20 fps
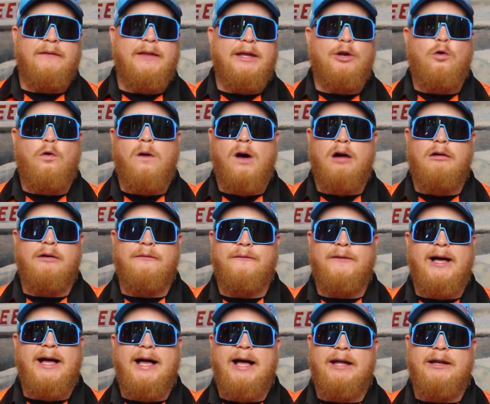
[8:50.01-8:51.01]
They
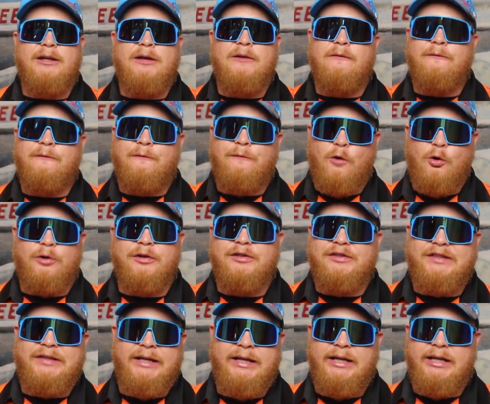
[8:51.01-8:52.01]
qualified
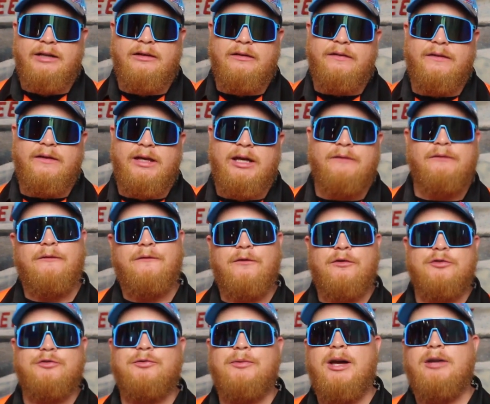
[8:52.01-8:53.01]
14th in the
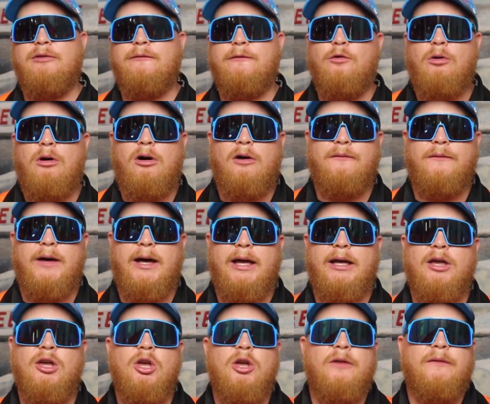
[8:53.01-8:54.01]
first round of
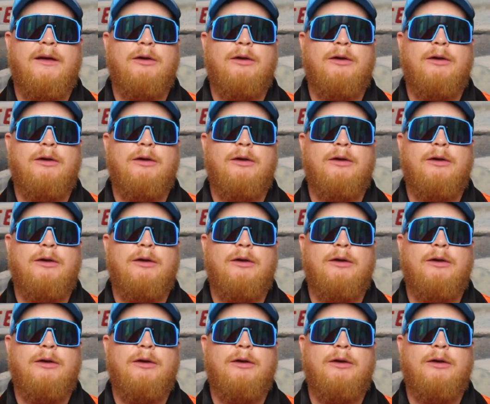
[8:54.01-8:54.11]
qualifying.